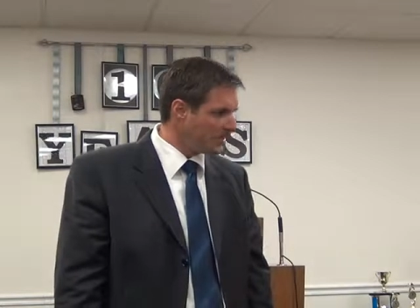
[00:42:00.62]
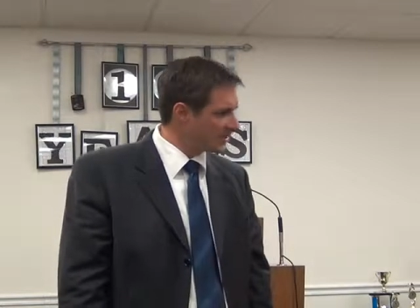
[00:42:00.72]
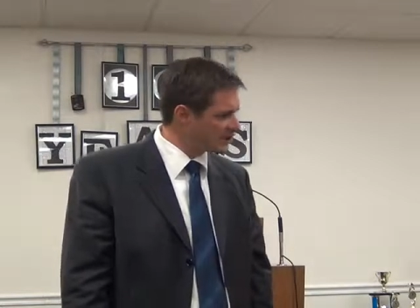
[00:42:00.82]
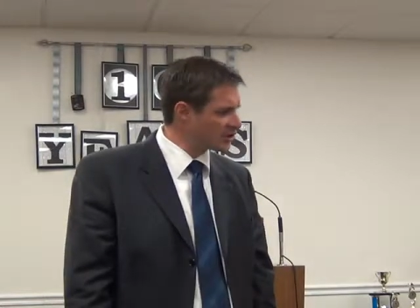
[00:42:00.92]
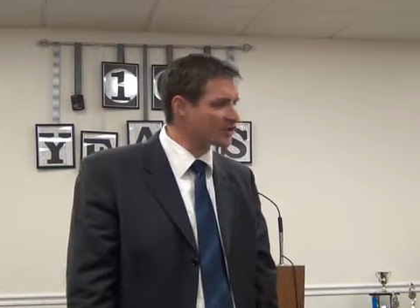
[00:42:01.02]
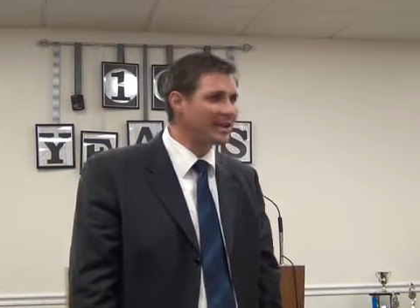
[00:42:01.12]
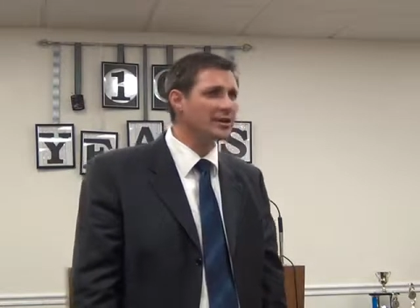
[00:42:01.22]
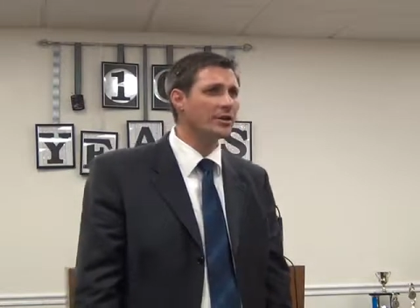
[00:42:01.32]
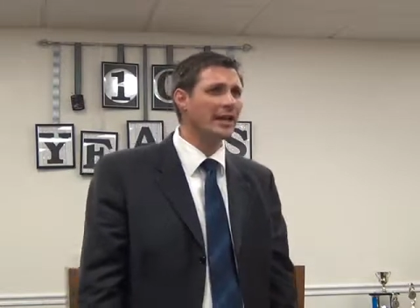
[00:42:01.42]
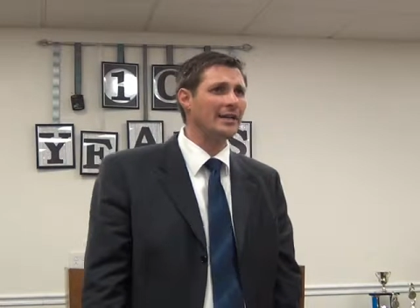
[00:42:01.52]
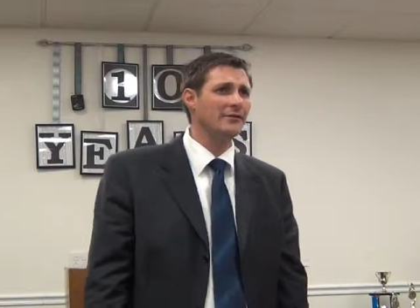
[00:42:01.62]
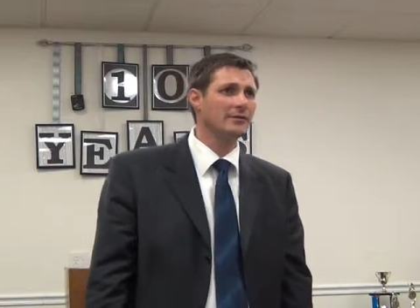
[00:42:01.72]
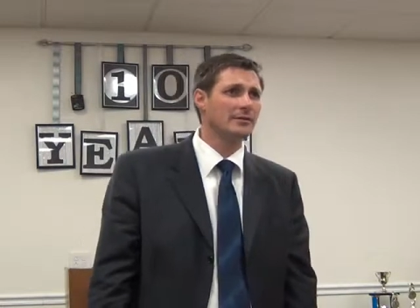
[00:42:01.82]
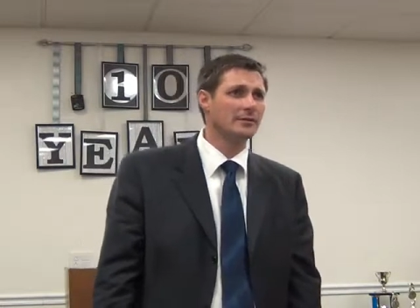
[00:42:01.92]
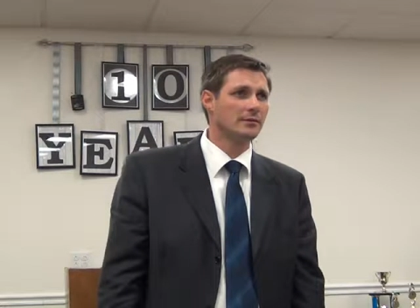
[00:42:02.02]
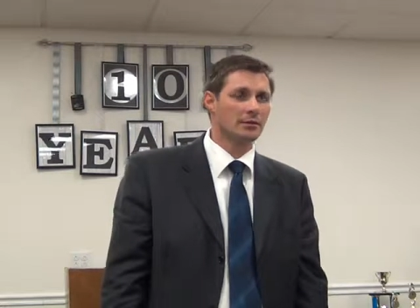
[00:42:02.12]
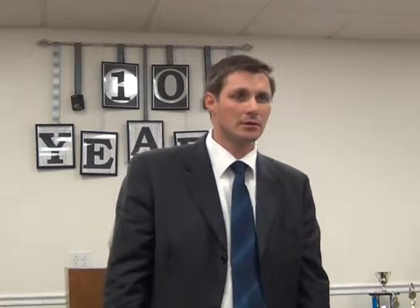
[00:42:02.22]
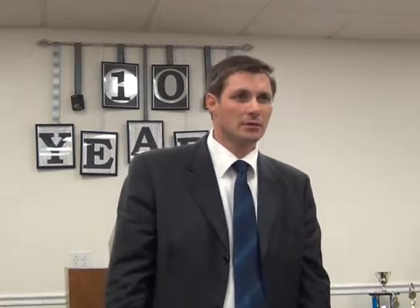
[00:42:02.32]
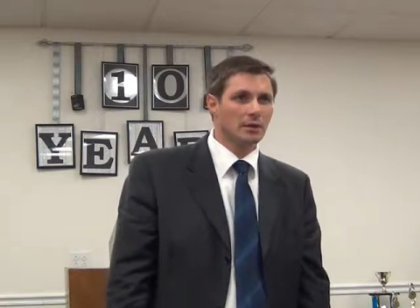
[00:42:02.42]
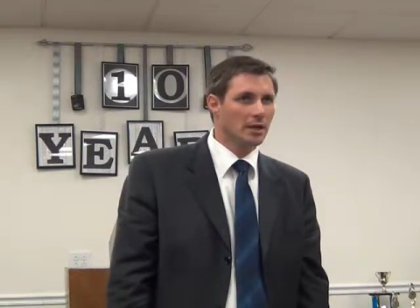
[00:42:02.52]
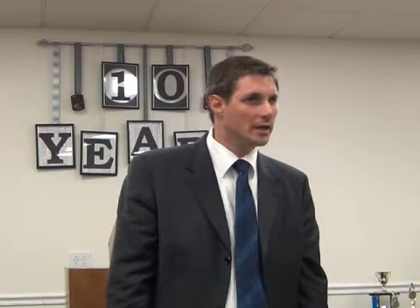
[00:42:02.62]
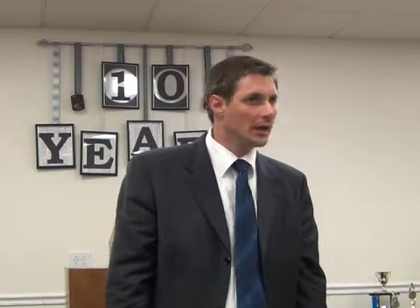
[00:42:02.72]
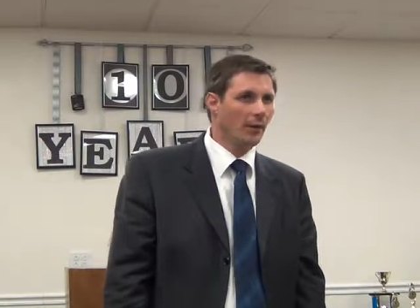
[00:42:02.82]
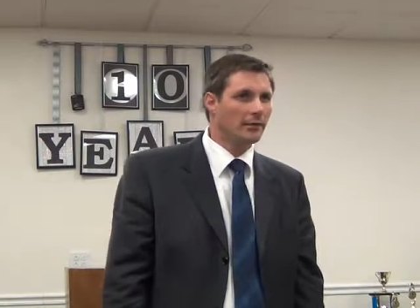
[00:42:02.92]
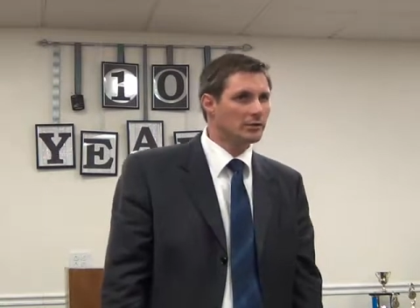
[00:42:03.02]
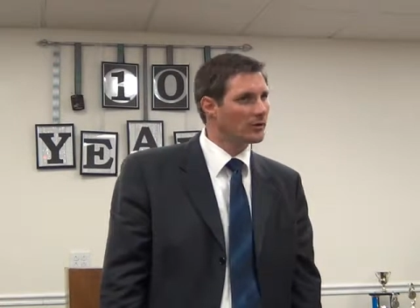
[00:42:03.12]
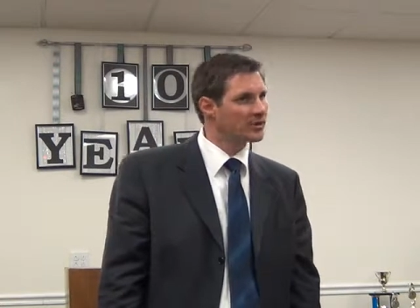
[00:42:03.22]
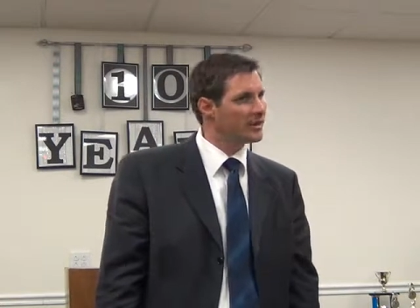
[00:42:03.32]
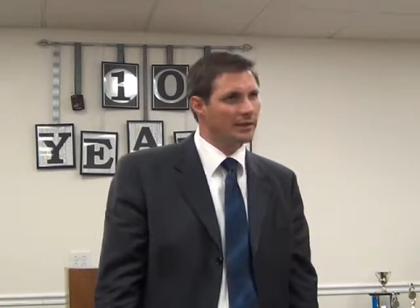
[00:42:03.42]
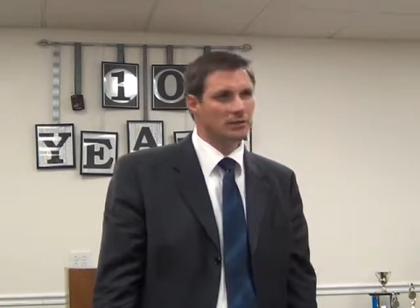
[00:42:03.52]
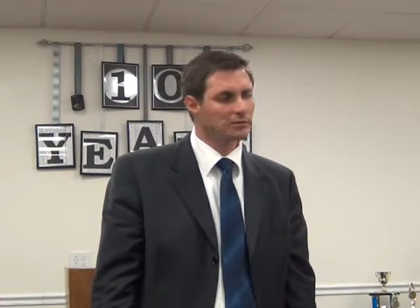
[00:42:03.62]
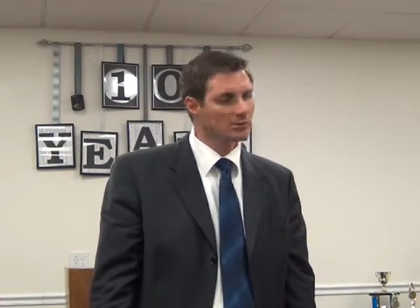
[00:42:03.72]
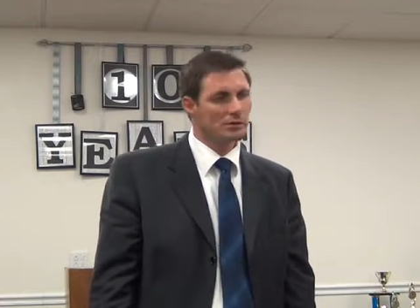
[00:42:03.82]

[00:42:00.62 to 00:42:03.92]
is there sin in your life? And all he would do is this.